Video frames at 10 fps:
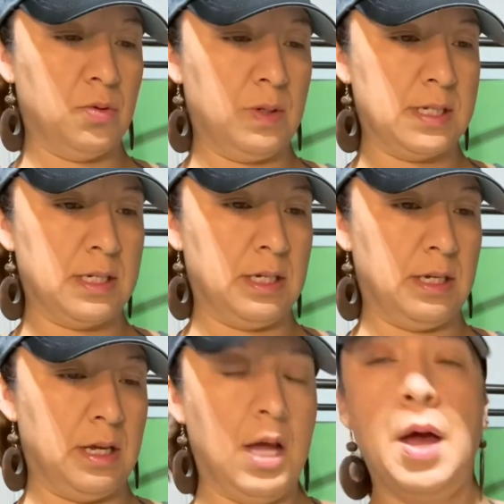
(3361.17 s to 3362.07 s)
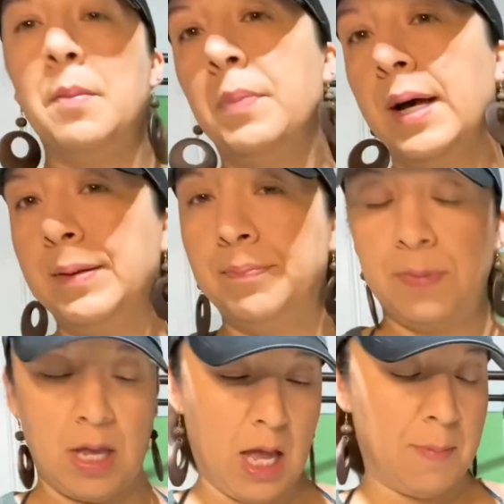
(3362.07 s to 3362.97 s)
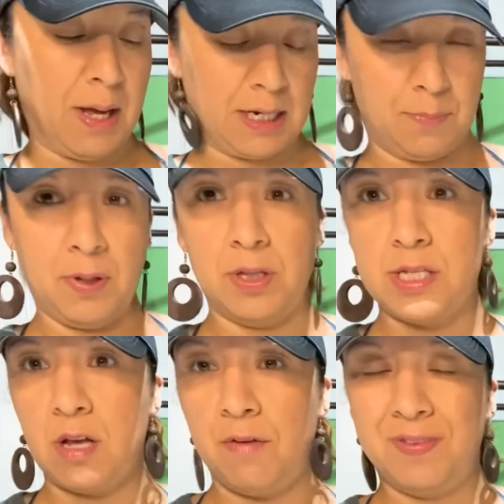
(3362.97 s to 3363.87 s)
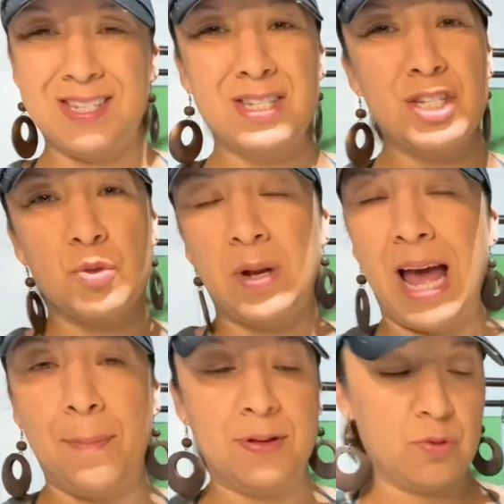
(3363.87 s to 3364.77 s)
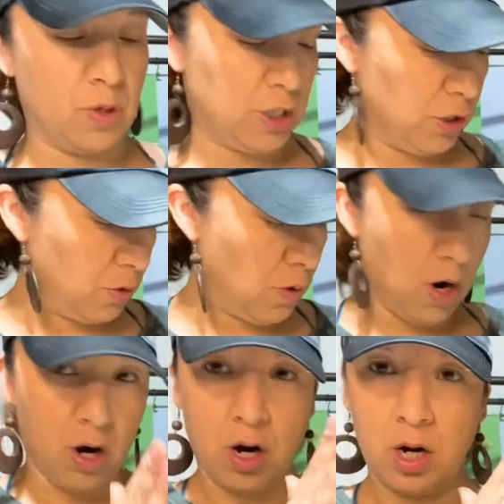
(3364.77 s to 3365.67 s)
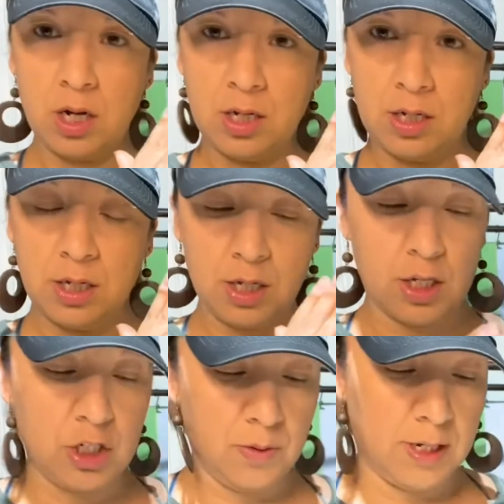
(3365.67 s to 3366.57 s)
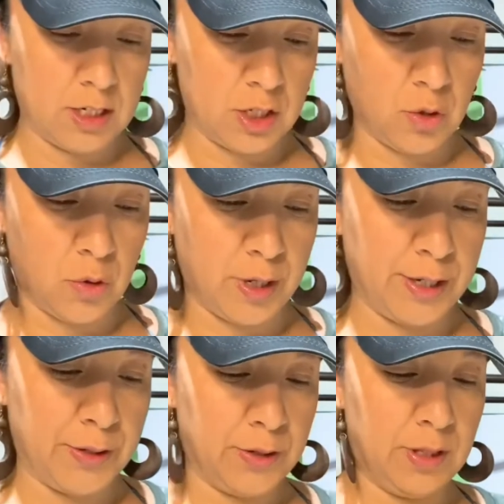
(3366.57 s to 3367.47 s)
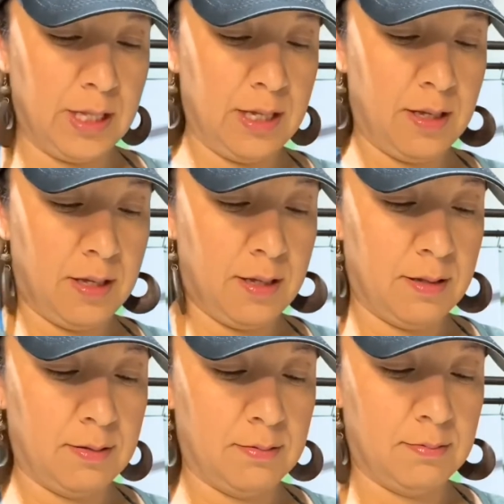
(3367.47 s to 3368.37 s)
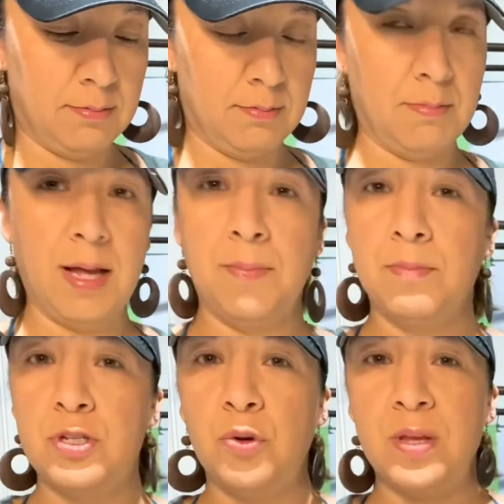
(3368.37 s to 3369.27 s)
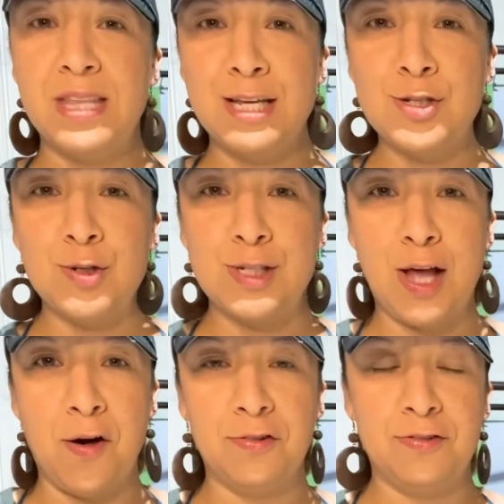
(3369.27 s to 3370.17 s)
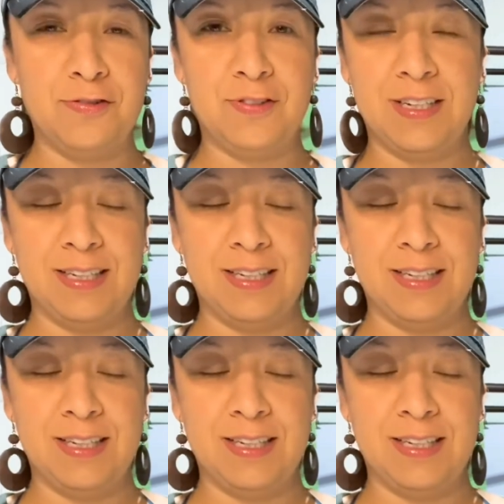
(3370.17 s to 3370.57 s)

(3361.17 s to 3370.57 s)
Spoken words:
twisted, but I'm not gonna peel this off. This is just what happens when you are doing a tutorial, doing things yourself.